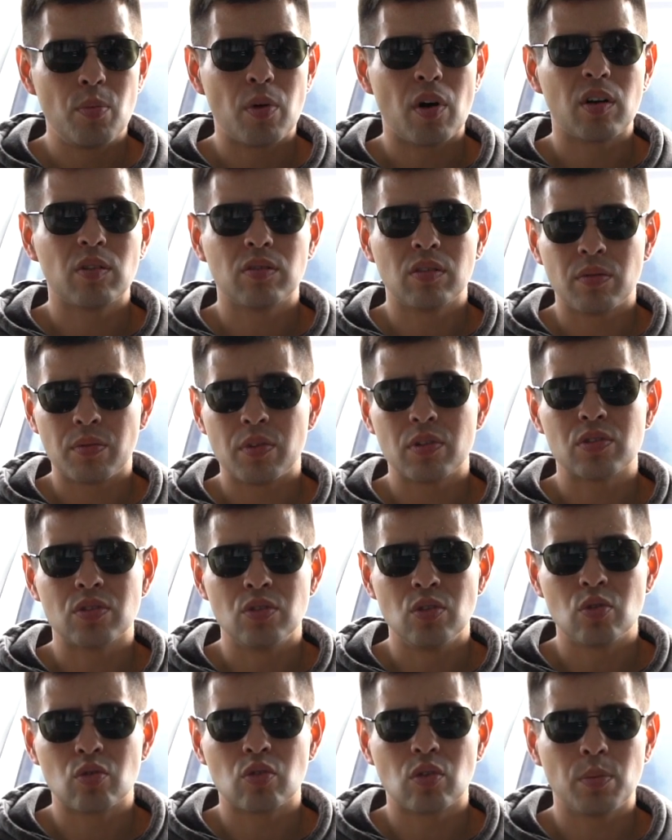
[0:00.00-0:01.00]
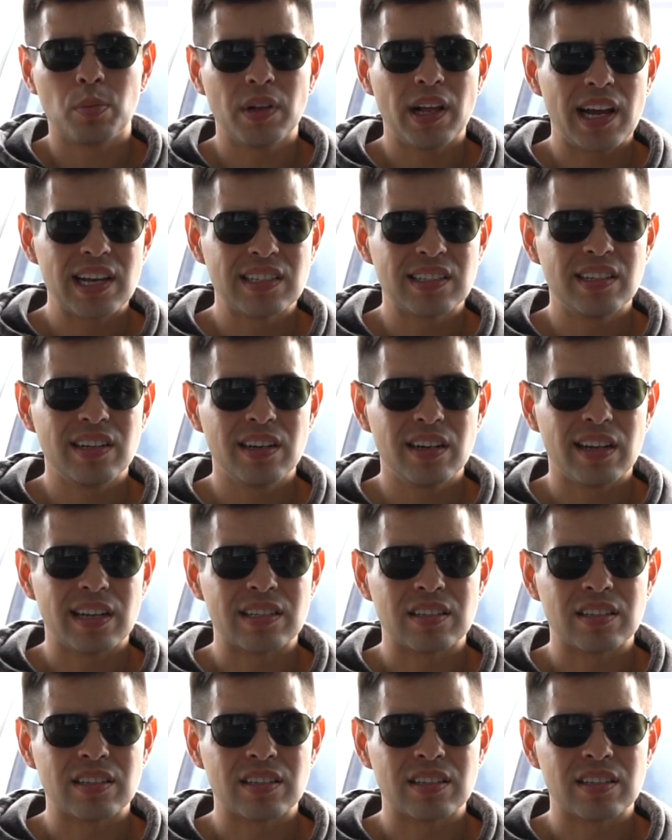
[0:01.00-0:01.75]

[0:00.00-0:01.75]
partner versus reverse neutral plastic.